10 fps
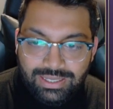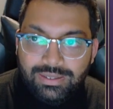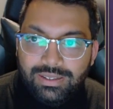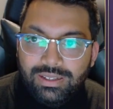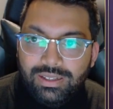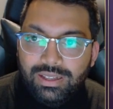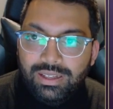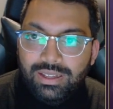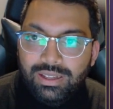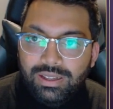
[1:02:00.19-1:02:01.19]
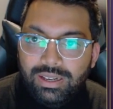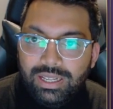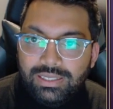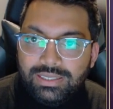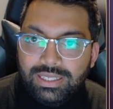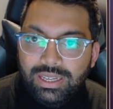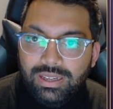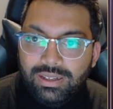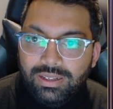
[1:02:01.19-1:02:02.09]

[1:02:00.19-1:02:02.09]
it. Let's see.